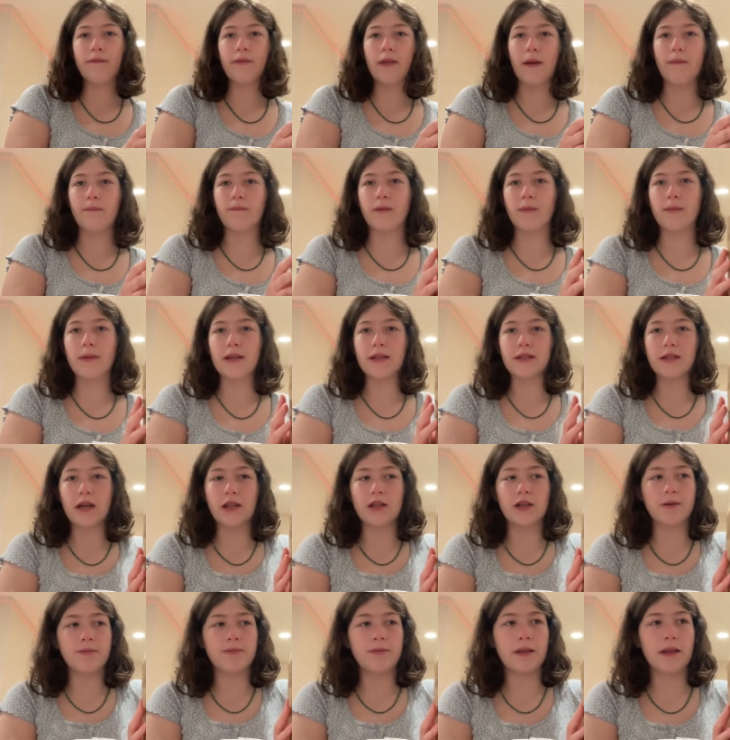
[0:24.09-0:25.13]
them from each
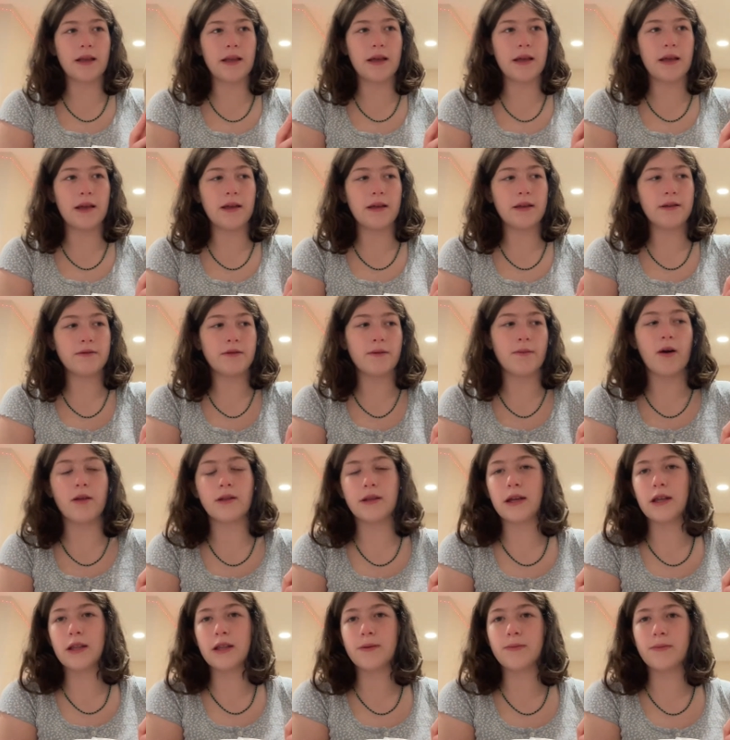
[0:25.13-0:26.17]
other place, from all
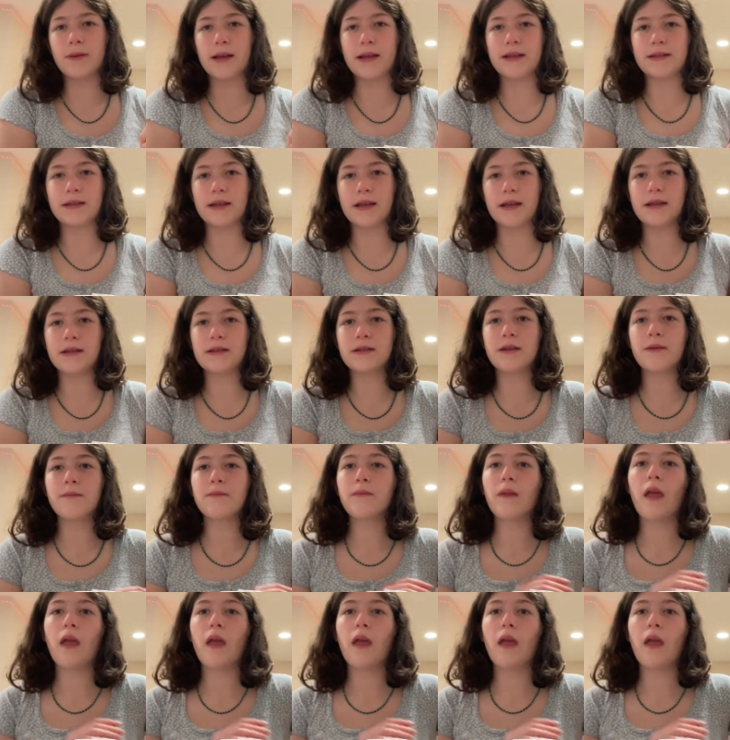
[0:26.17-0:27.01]
the other places.